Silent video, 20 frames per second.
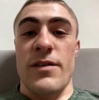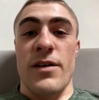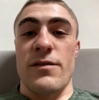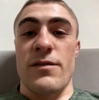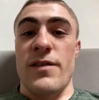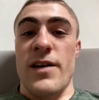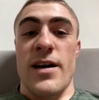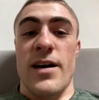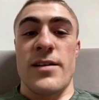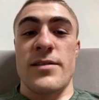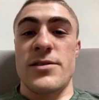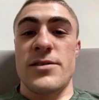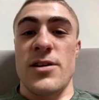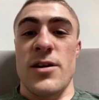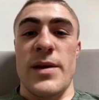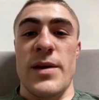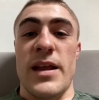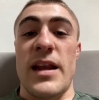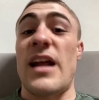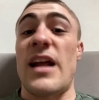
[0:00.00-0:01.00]
fine. Do you know what I
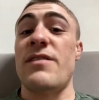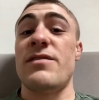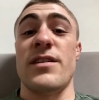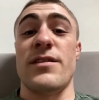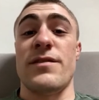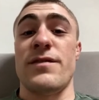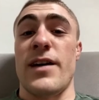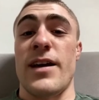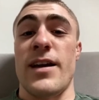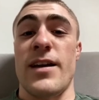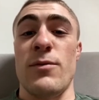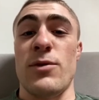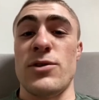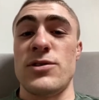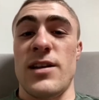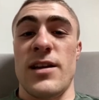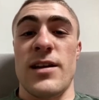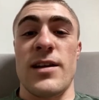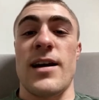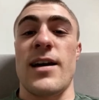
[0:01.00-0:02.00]
mean? And after the fight, it
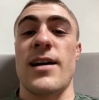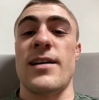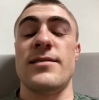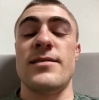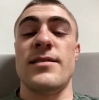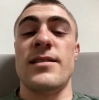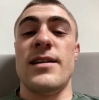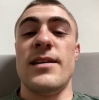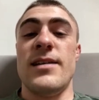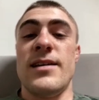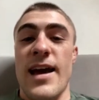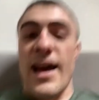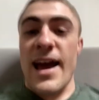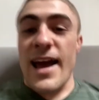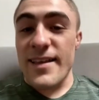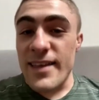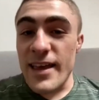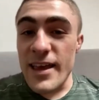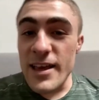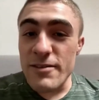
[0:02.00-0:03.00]
wasn't like I had a
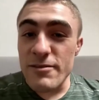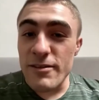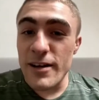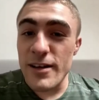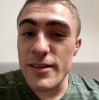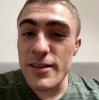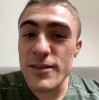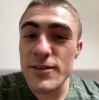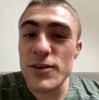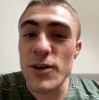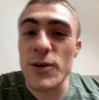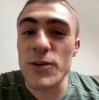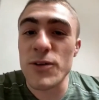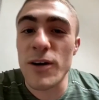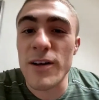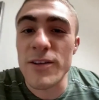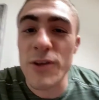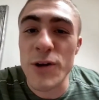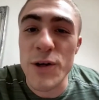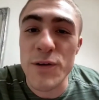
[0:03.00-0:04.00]
headache or anything, so I
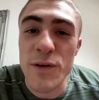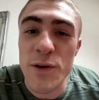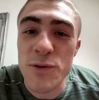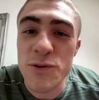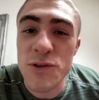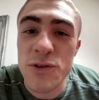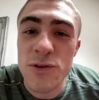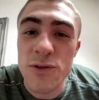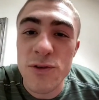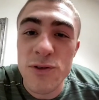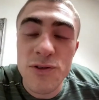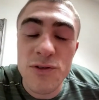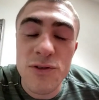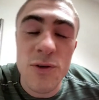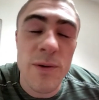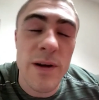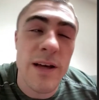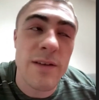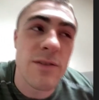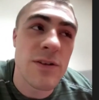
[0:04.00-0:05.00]
don't know if I was concussed or
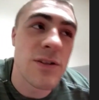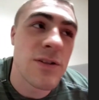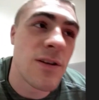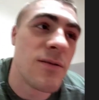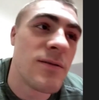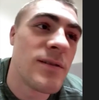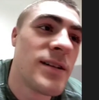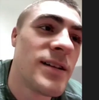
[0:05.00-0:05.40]
whatever. So